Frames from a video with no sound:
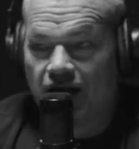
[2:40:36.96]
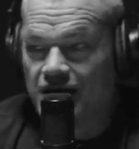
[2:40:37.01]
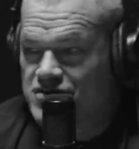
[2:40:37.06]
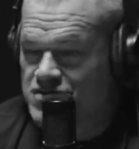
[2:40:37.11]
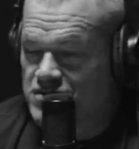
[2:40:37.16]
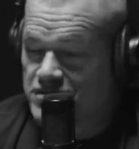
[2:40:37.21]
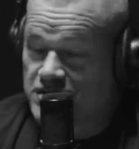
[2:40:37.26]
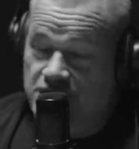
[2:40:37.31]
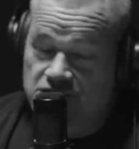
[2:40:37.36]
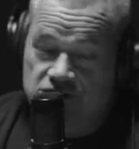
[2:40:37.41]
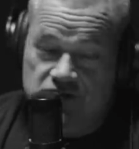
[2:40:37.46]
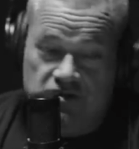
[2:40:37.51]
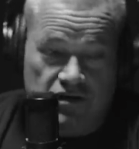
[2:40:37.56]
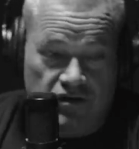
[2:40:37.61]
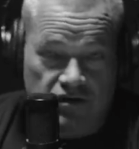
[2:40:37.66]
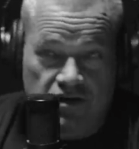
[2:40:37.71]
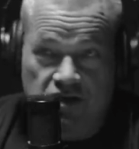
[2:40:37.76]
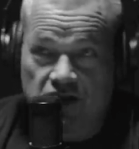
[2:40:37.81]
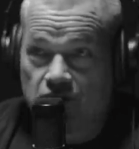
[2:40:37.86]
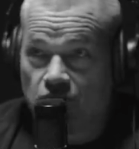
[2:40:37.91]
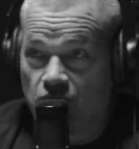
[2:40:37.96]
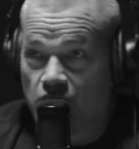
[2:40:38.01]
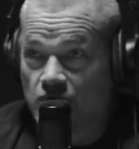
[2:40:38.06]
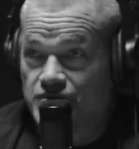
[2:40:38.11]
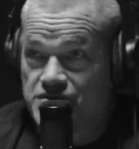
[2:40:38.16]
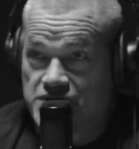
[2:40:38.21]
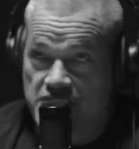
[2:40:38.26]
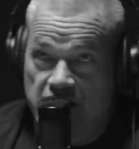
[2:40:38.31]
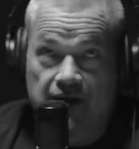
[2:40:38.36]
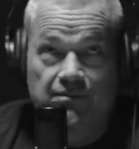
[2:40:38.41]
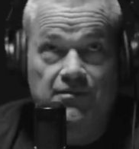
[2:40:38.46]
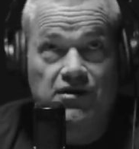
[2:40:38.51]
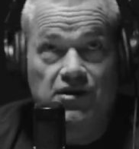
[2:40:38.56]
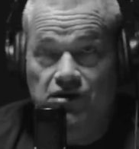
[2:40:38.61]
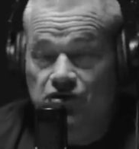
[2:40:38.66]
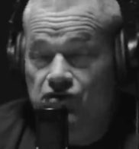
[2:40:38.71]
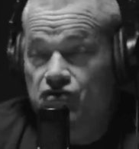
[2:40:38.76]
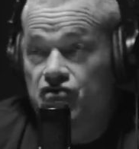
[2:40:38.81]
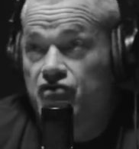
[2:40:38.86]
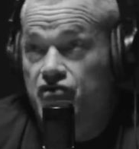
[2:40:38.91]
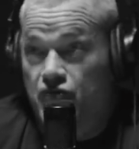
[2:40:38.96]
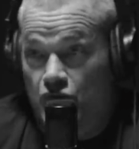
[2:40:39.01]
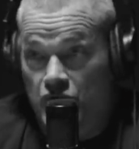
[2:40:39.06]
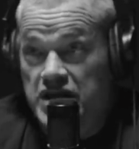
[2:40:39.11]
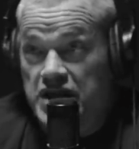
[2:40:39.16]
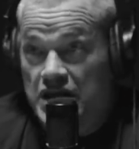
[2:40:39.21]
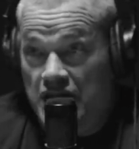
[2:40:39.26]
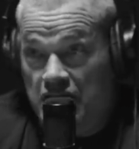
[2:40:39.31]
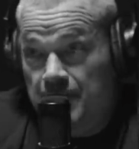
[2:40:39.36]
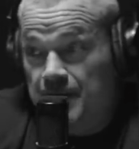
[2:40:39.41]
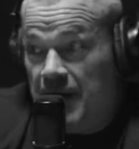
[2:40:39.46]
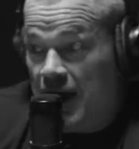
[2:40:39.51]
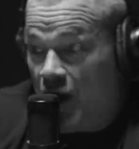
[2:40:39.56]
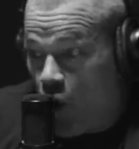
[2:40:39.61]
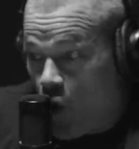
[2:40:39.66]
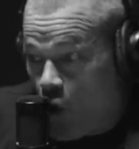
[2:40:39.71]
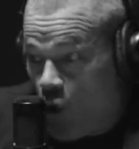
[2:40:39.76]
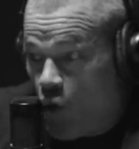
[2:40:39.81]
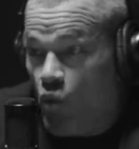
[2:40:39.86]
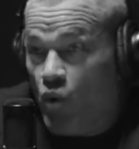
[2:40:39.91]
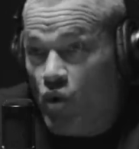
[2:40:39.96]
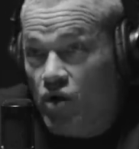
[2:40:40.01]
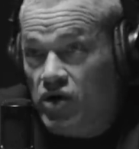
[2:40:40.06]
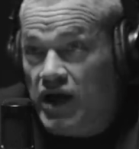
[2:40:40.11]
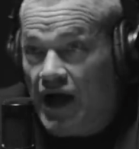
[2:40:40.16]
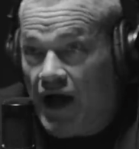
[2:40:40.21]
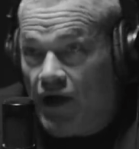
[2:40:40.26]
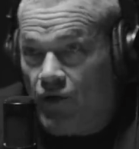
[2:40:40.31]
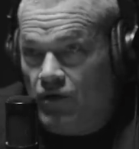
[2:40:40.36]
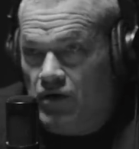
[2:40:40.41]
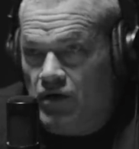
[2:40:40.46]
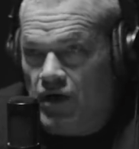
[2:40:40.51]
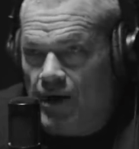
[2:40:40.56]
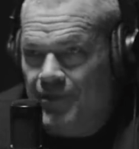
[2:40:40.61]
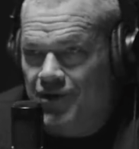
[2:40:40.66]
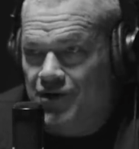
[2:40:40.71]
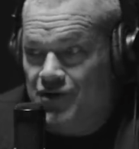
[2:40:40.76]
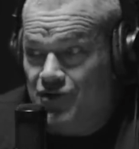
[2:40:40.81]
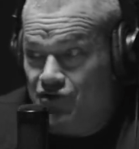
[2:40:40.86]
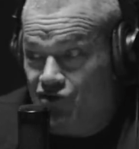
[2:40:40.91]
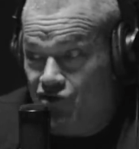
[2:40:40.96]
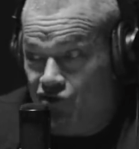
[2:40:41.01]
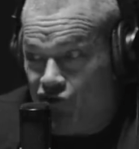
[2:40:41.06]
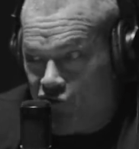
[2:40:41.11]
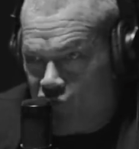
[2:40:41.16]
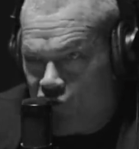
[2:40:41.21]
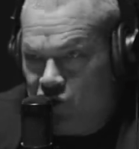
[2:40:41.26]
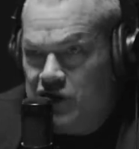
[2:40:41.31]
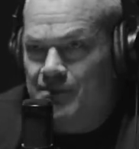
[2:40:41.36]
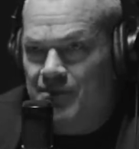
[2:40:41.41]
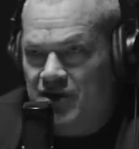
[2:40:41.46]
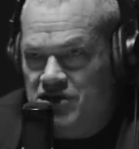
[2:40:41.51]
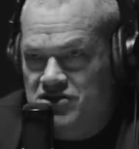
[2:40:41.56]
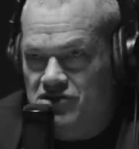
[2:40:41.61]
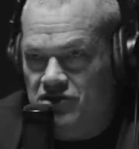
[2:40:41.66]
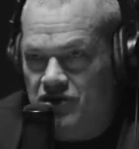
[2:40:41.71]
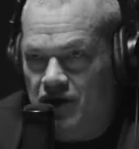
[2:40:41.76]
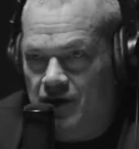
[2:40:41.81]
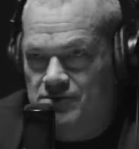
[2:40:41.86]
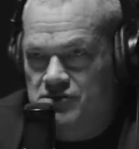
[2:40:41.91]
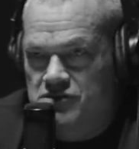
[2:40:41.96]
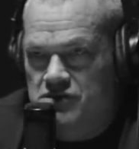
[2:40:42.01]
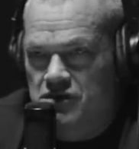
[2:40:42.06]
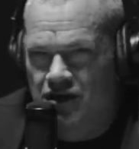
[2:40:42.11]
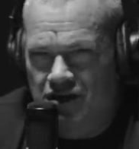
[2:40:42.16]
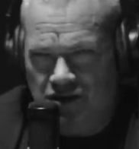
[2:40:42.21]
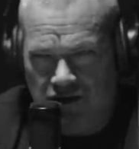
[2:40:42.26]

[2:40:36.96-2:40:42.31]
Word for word: And so then I was like, okay, well, today I'm going to do three in my whole workout. I'm gonna do three muscle ups.